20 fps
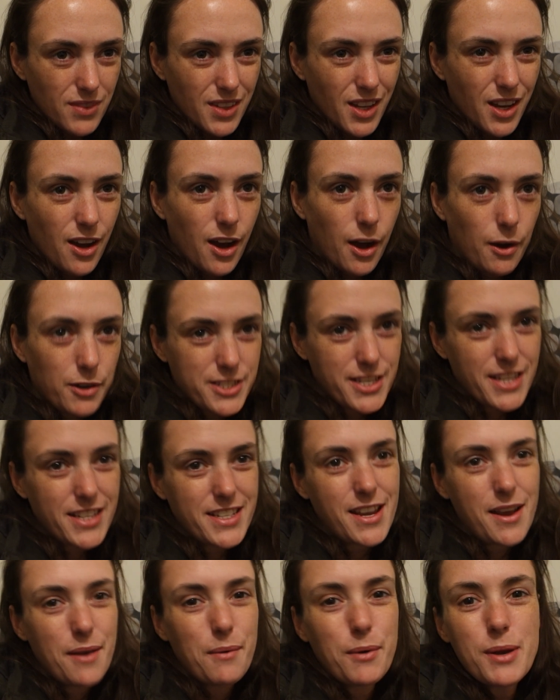I want
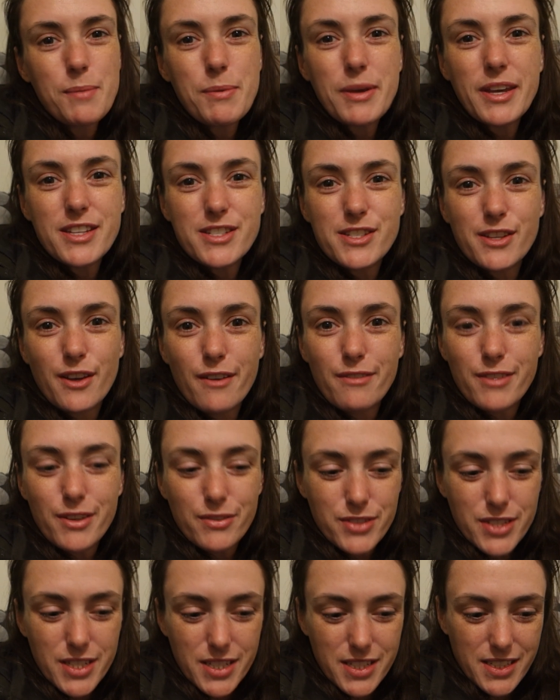to be
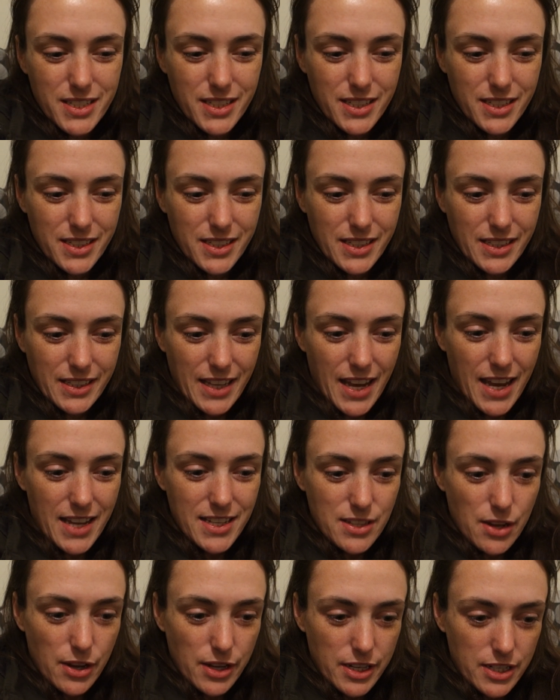conservative just in
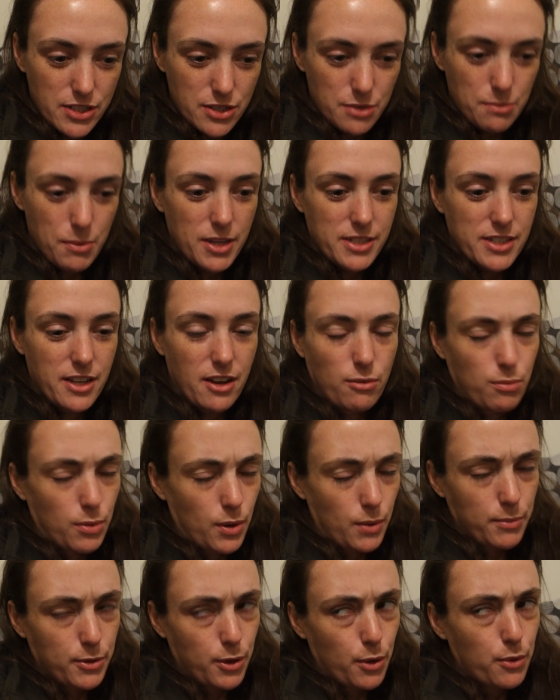case I injure myself, but
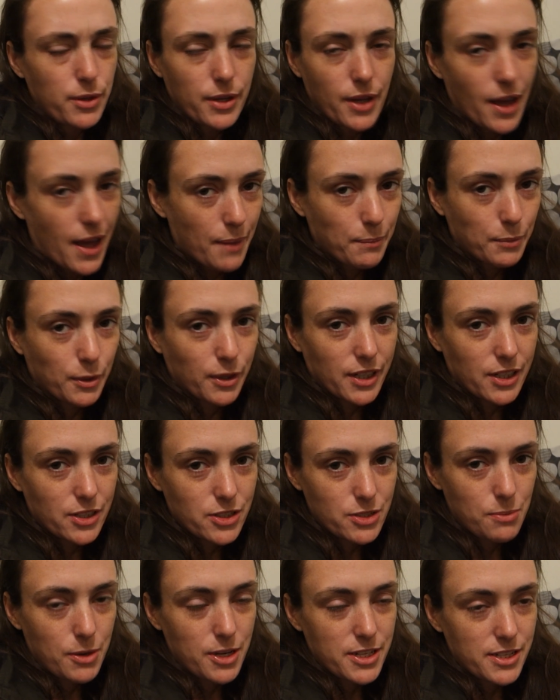I don't think I am going to
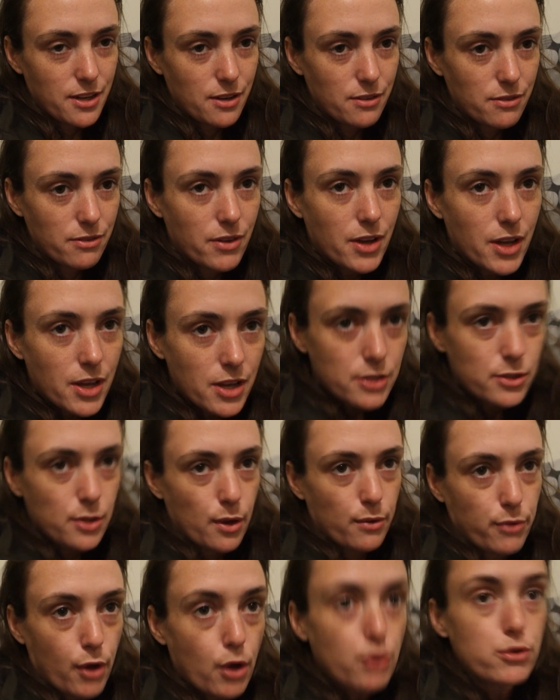injure myself. So
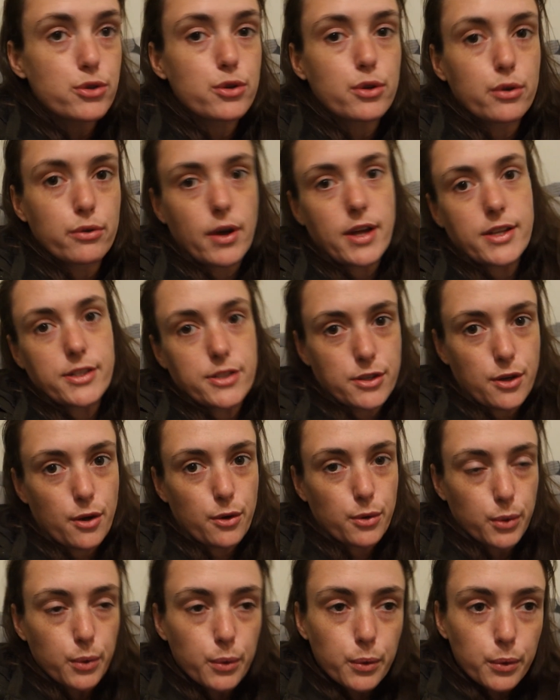if those two runs go
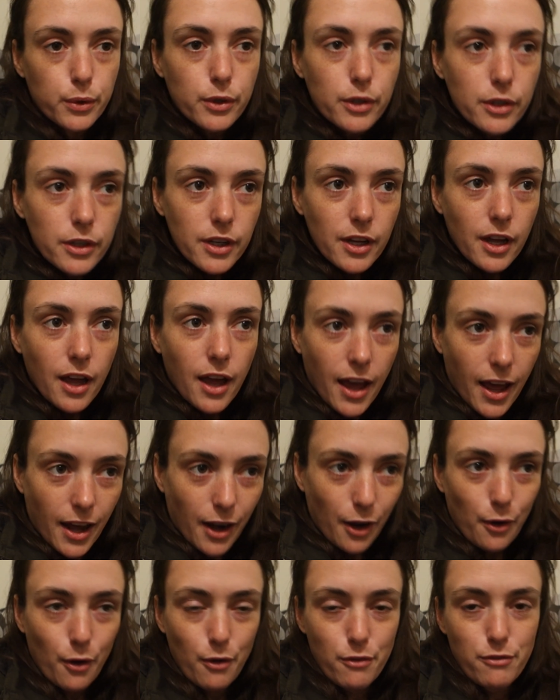good and
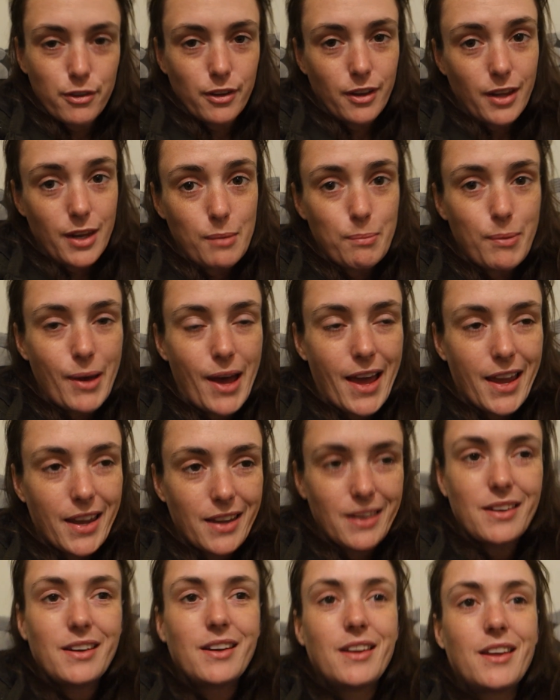I don't feel any
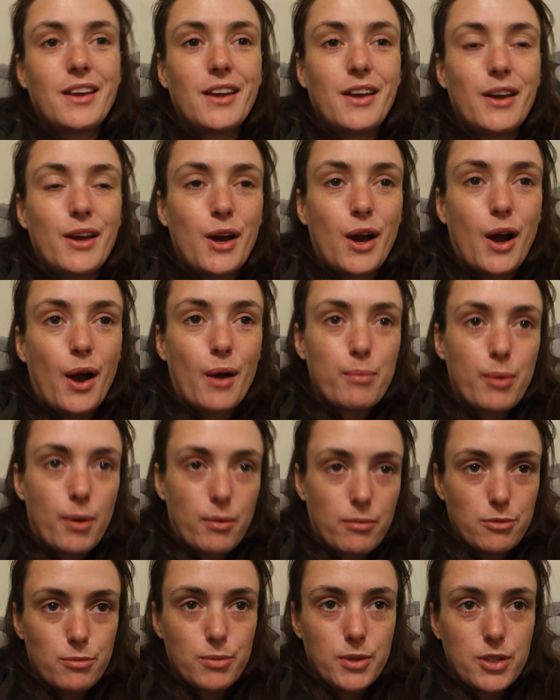pain, I'll
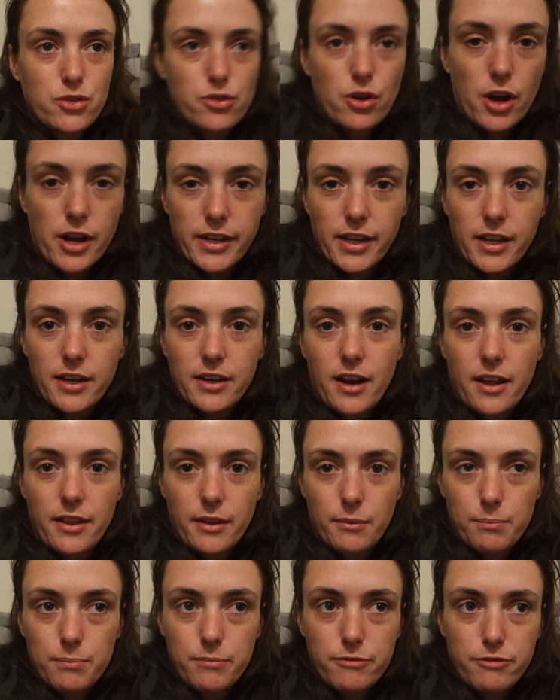probably try to get
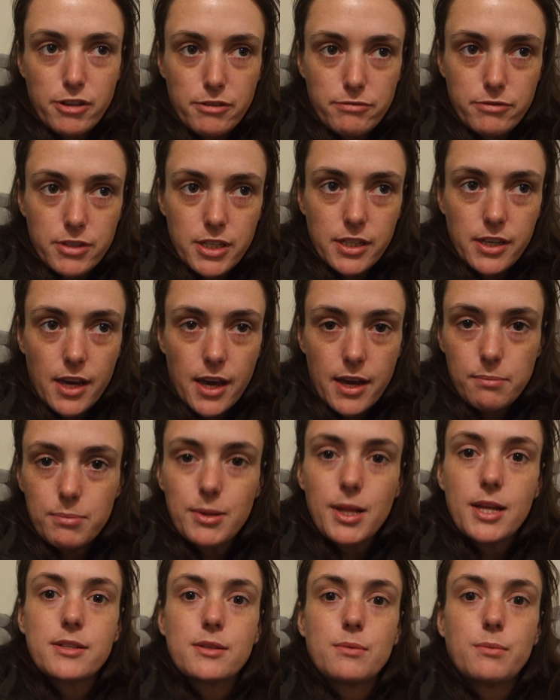another 50K
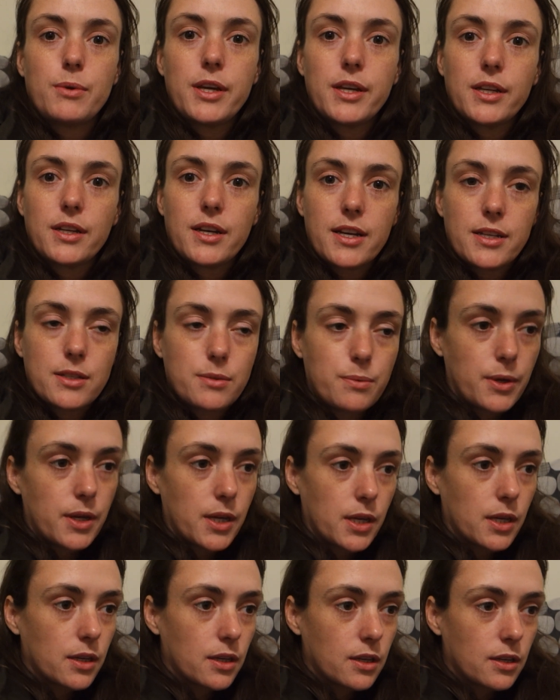plus week next
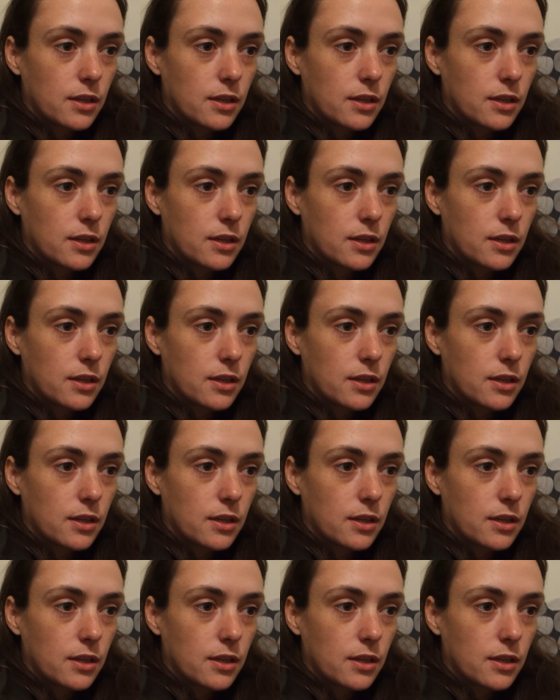week.